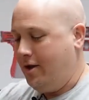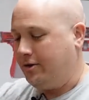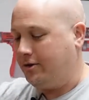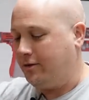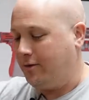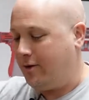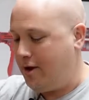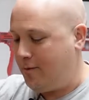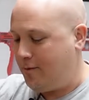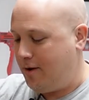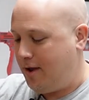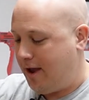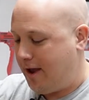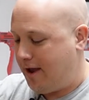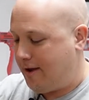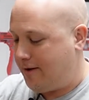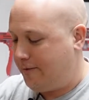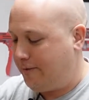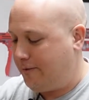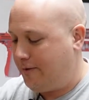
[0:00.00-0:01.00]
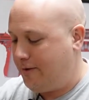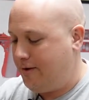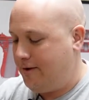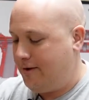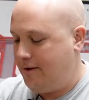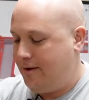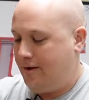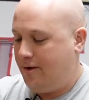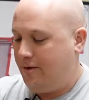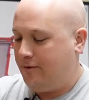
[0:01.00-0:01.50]
So here we
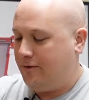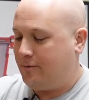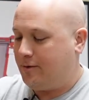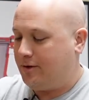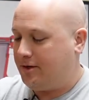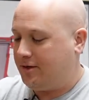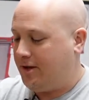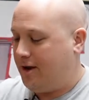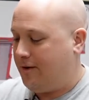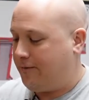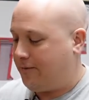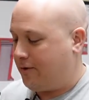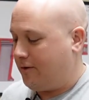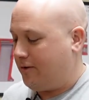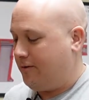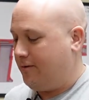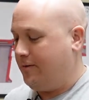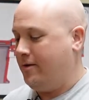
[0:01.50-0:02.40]
have the receiver.